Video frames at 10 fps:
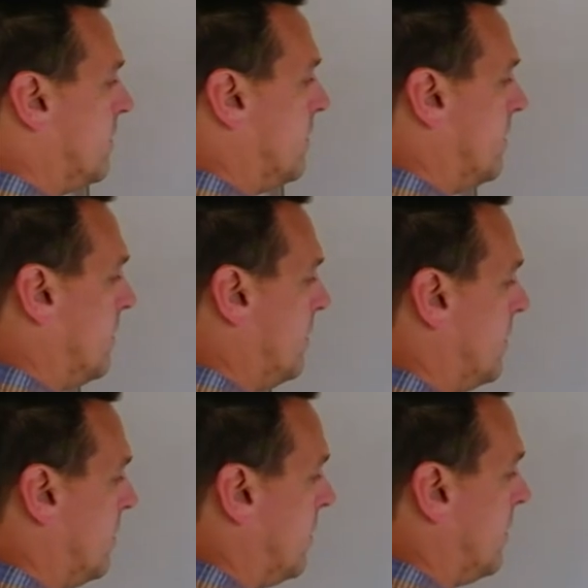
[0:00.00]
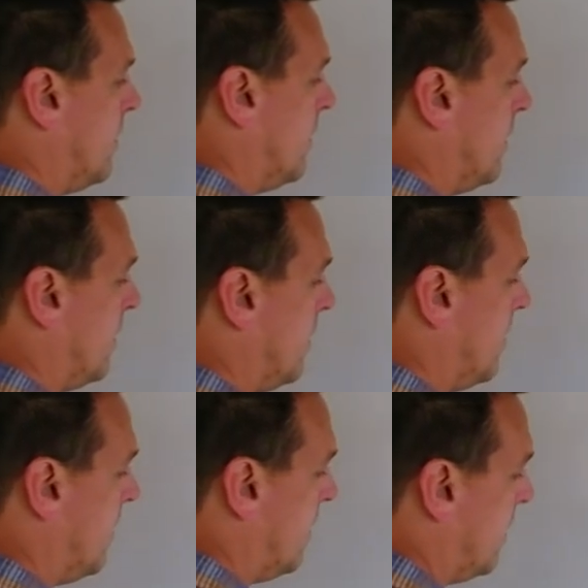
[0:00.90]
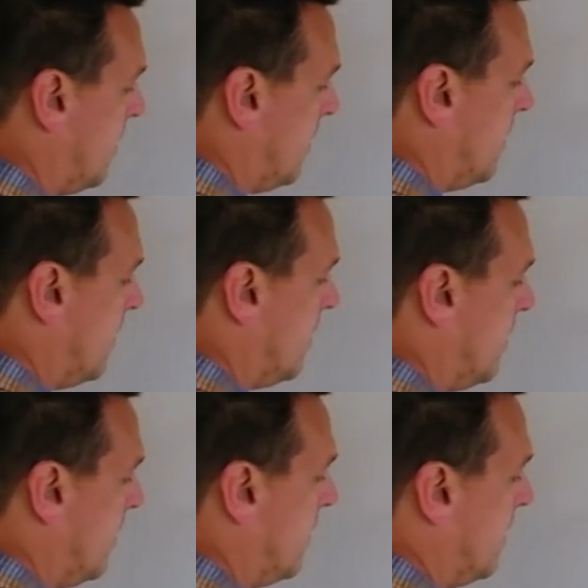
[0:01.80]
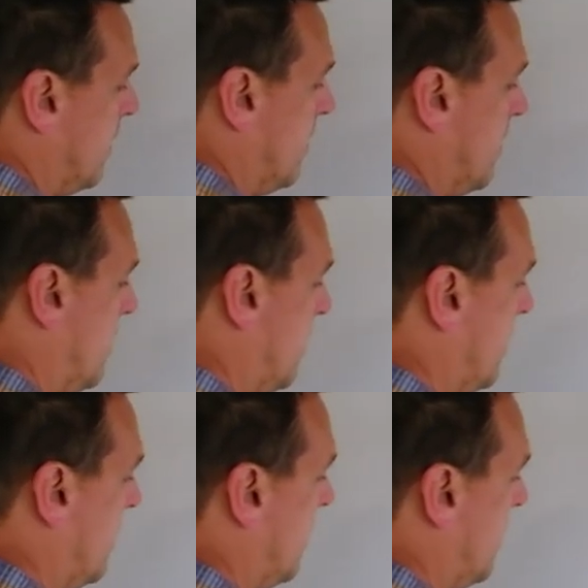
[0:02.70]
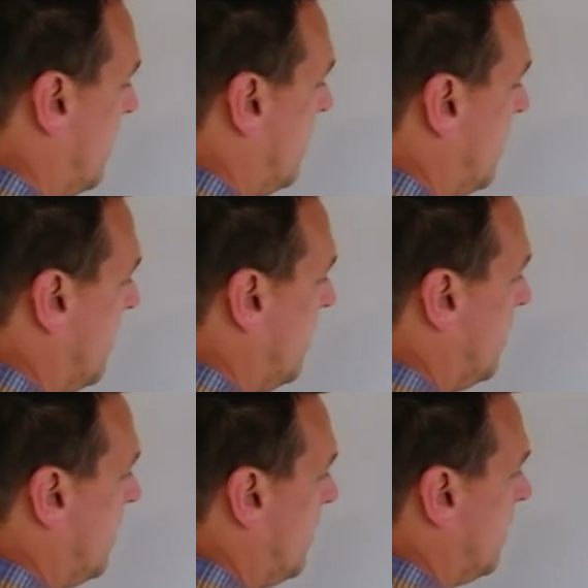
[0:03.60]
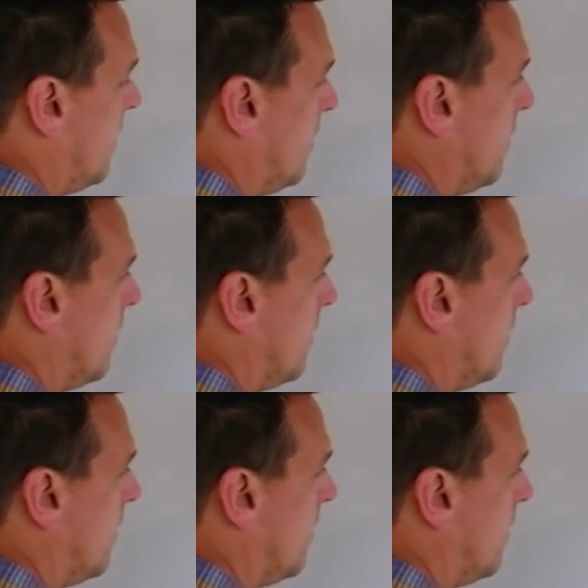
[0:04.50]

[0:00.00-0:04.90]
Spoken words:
(silence)